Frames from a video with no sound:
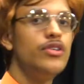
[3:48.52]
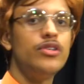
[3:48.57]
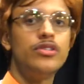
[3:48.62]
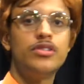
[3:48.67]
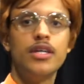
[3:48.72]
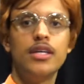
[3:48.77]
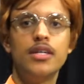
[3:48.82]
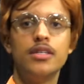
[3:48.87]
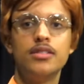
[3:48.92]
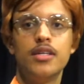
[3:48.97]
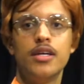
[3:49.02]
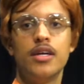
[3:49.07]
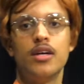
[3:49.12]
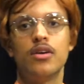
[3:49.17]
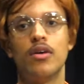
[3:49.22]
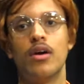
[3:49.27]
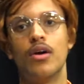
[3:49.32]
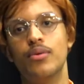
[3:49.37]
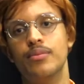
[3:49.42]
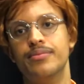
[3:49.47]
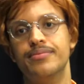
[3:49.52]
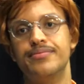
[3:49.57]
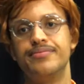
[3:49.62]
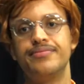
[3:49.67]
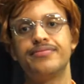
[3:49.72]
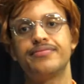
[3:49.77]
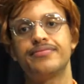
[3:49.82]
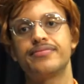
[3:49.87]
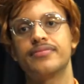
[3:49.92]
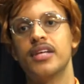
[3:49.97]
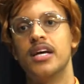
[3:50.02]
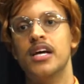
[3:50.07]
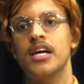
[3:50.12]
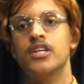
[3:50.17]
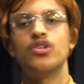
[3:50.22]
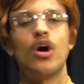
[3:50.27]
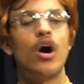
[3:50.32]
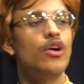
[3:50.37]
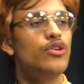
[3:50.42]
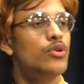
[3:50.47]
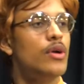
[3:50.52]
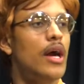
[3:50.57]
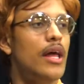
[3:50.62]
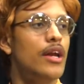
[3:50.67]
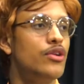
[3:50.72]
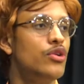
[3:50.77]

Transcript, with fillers: you're seen as the hero. So all you got to